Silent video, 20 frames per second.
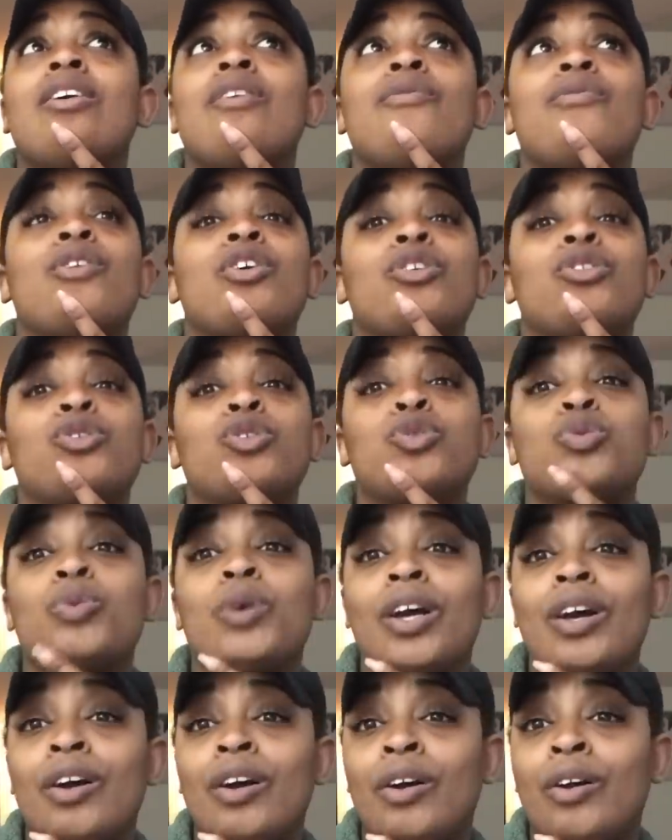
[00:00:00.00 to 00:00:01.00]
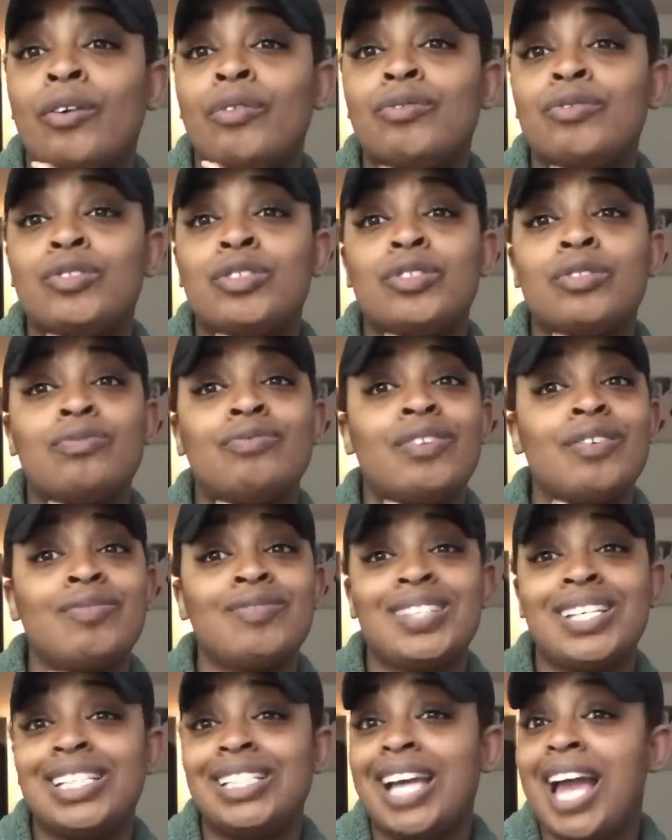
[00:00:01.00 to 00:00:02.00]
for 12 to
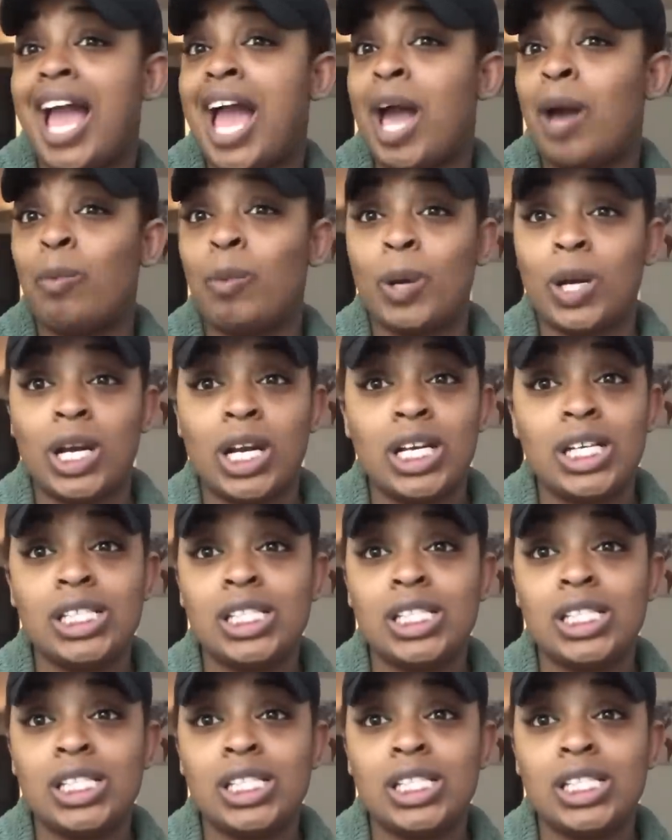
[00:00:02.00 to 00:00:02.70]
15 hours.